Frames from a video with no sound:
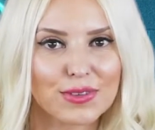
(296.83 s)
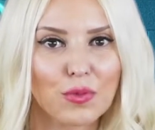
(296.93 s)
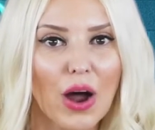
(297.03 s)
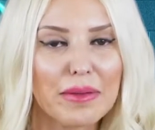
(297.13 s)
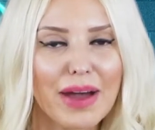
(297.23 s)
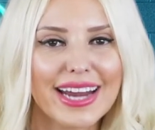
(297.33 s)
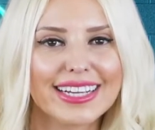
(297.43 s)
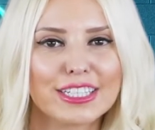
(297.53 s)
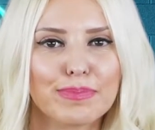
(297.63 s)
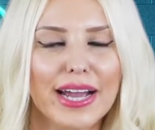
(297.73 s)
one might
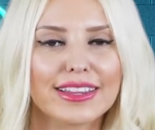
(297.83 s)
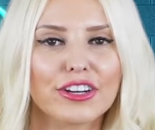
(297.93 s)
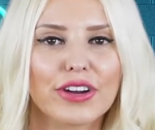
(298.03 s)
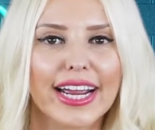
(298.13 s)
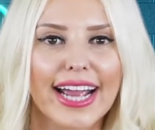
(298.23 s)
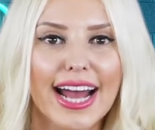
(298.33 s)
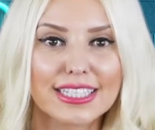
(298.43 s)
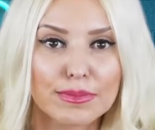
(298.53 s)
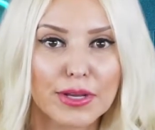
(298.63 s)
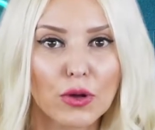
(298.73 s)
expect the Great
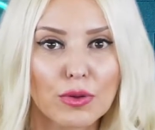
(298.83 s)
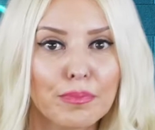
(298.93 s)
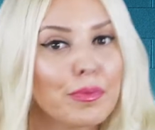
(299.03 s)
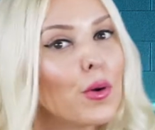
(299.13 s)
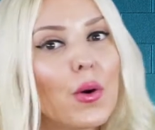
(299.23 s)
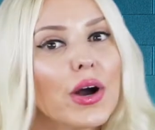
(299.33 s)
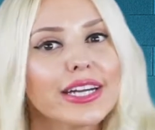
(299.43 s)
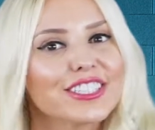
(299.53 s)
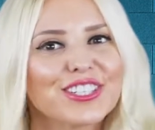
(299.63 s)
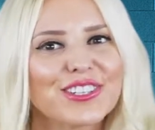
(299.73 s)
Gatsby old
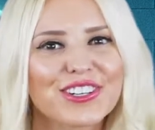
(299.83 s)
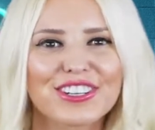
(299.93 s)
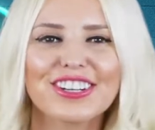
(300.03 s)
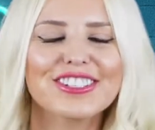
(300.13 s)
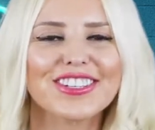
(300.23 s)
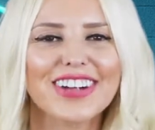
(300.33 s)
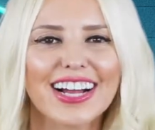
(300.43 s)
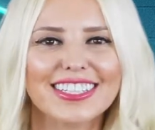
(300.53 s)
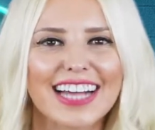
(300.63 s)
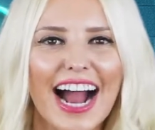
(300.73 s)
boy to cruise
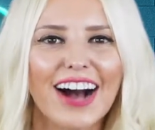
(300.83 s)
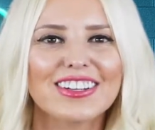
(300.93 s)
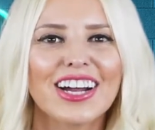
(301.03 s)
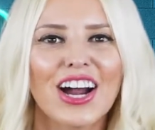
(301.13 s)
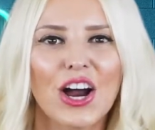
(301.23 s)
around town